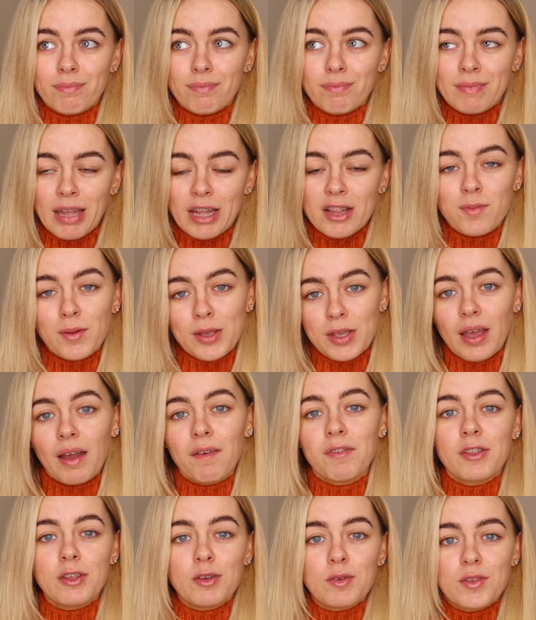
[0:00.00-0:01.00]
That's what you
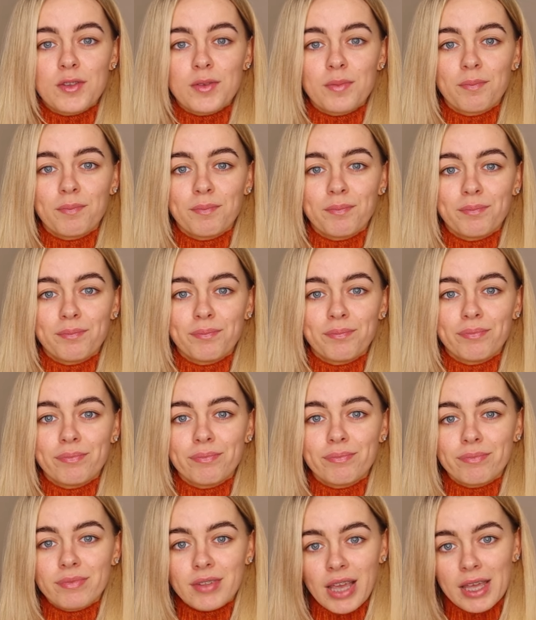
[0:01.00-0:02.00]
have to use,
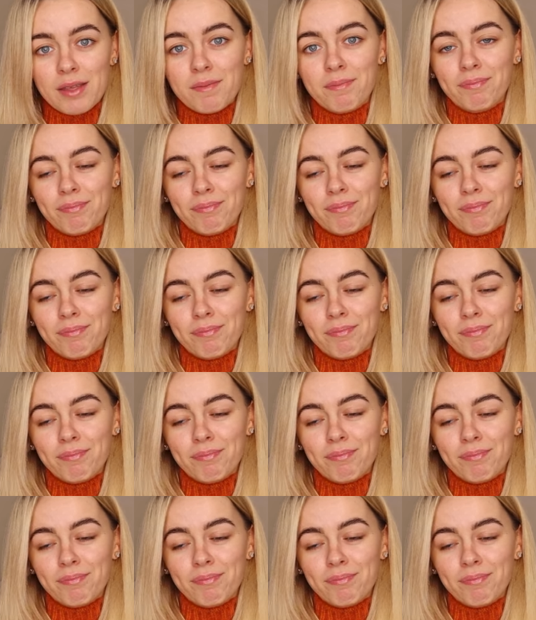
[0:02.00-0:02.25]
okay?